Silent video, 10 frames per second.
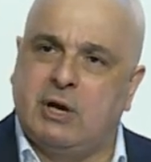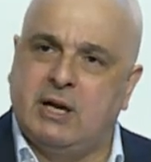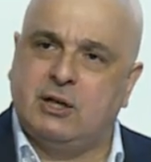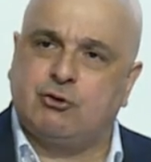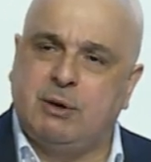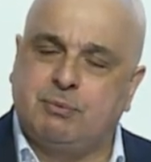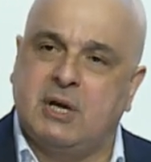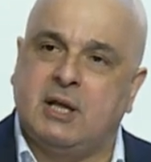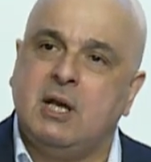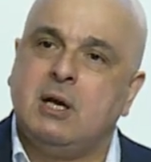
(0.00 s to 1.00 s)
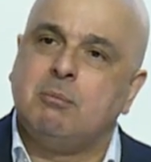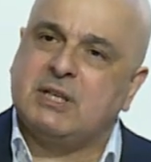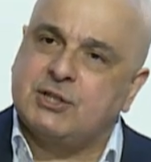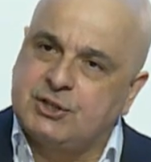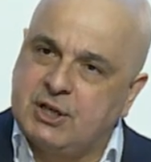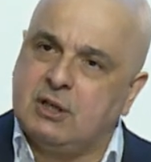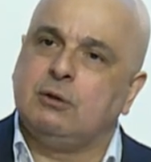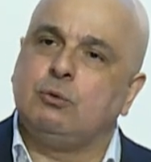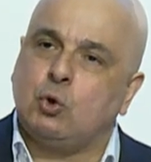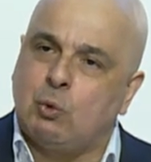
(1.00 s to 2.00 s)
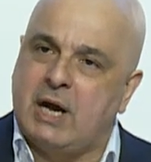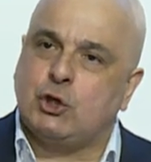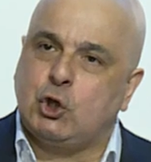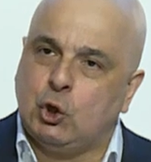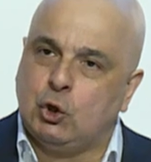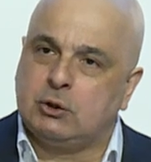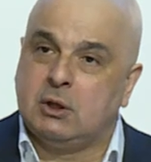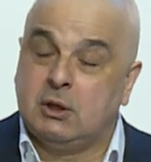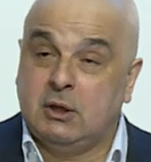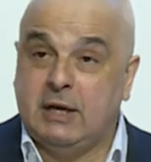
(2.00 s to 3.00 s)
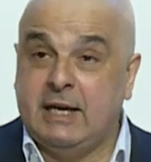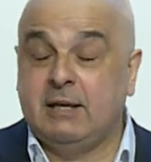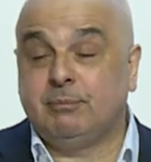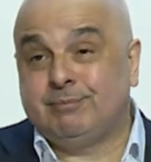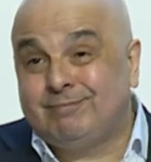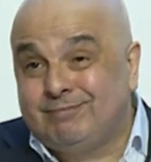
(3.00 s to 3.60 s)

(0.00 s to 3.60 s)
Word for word: and a triptan, but still quite good in,